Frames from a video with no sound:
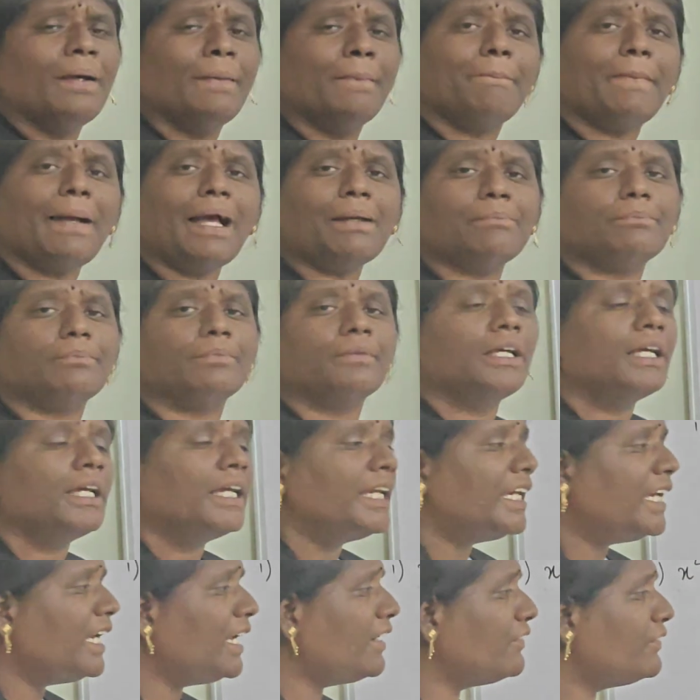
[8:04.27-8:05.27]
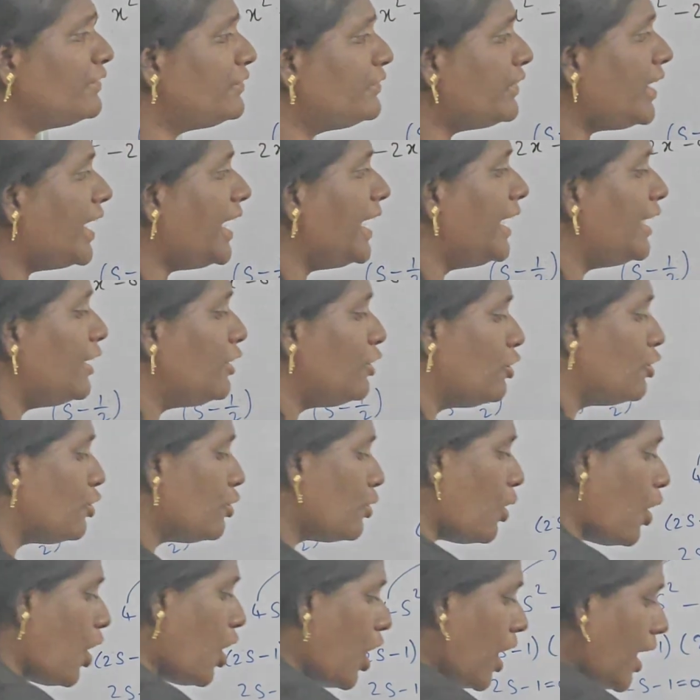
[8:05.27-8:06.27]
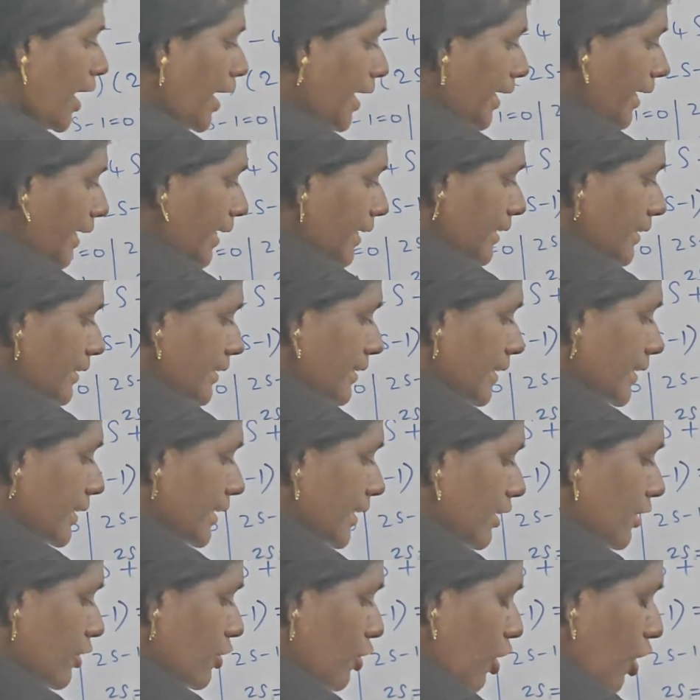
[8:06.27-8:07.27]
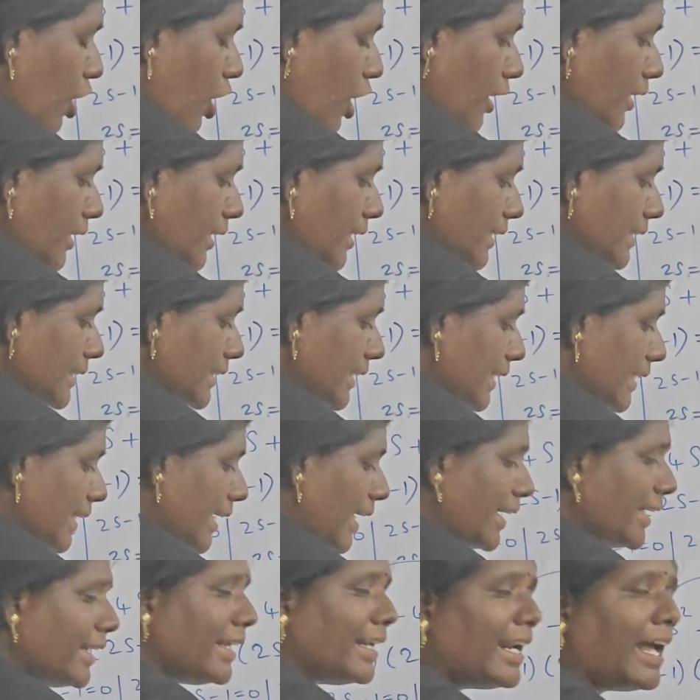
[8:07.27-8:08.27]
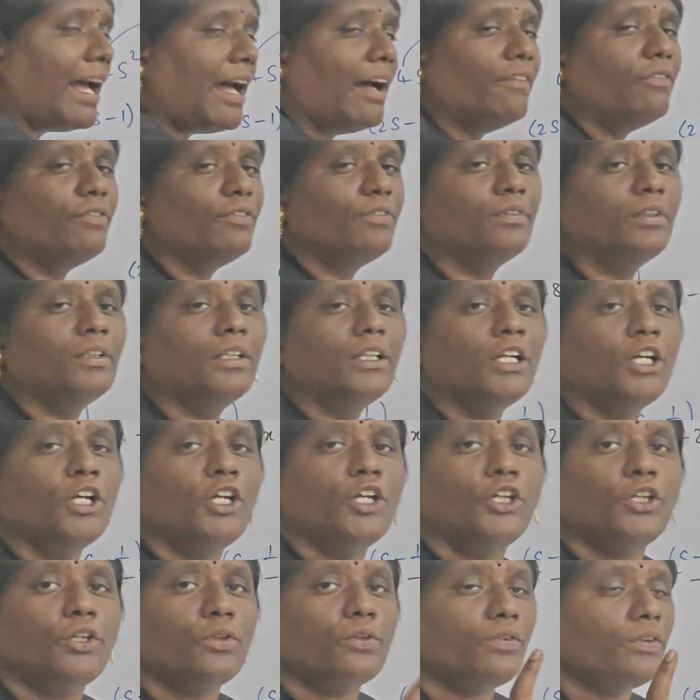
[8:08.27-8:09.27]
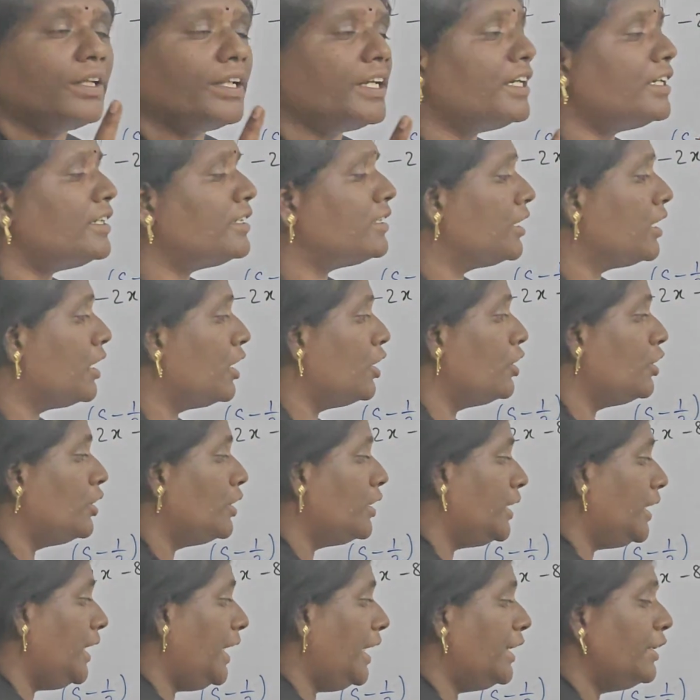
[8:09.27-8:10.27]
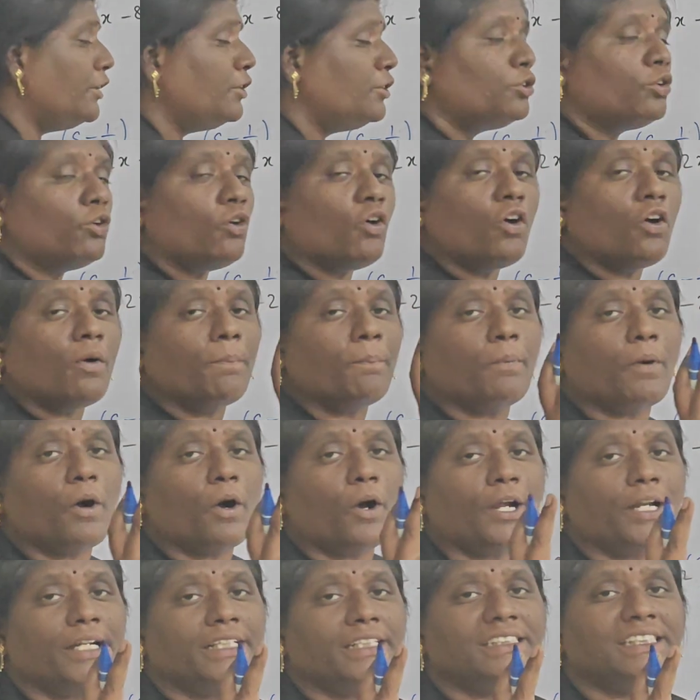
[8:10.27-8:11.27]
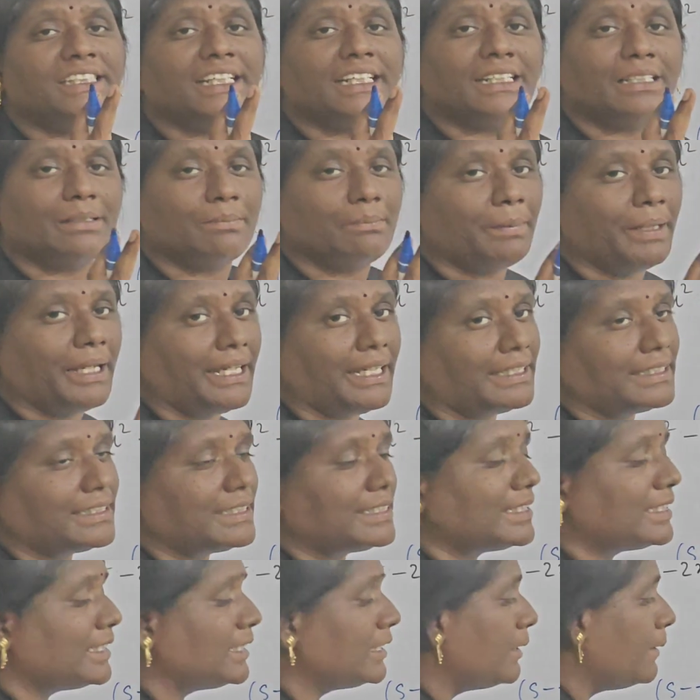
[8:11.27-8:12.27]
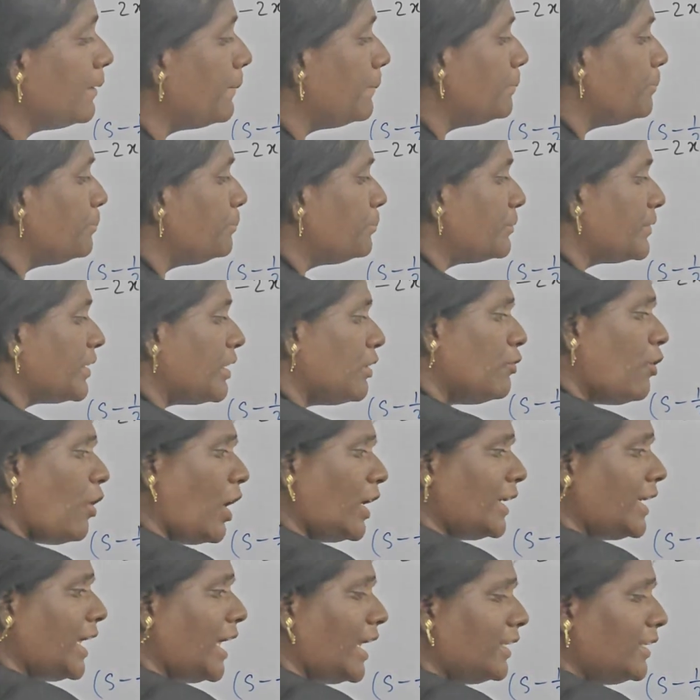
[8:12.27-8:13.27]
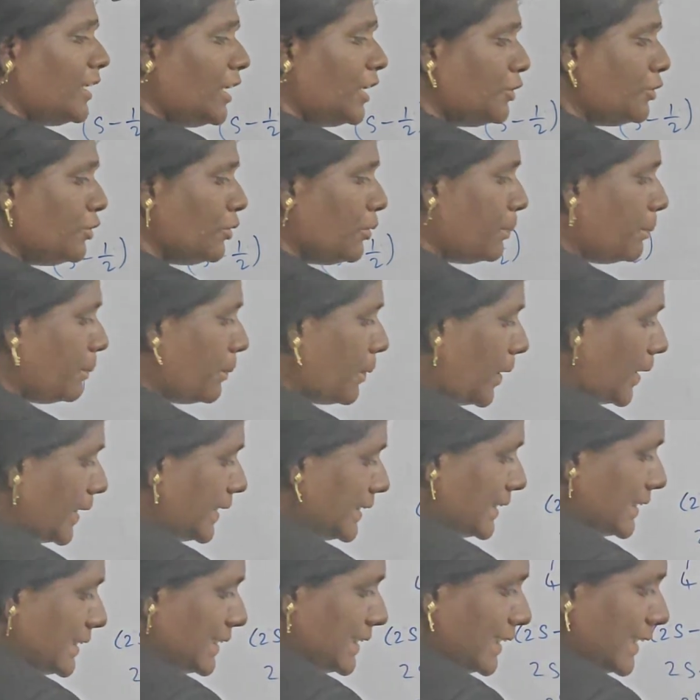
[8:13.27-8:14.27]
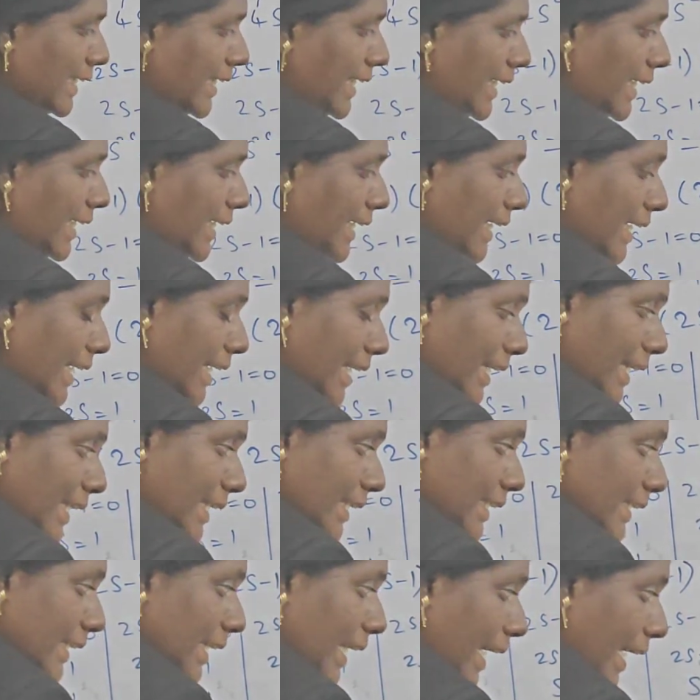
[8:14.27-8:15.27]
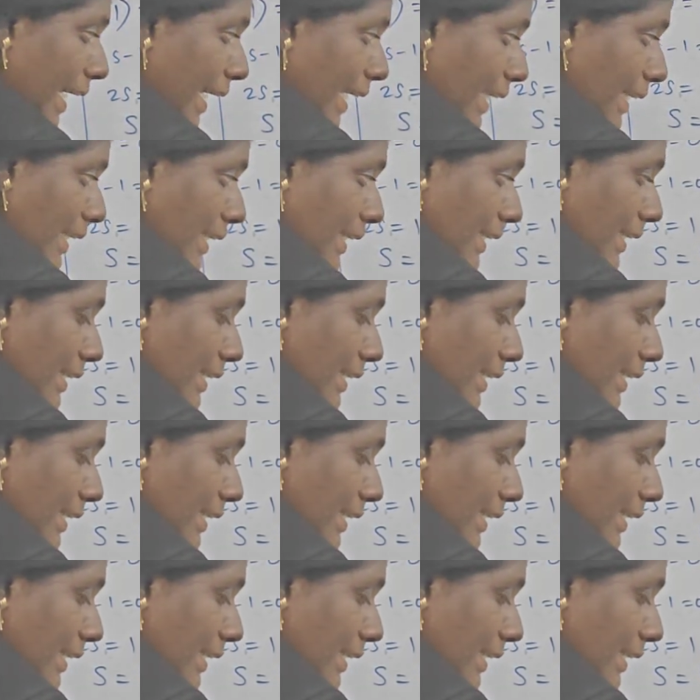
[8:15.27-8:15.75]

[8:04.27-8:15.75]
Ma'am, if I draw this in a graph, you said in 2 points it meets. What are the 2 points? See, if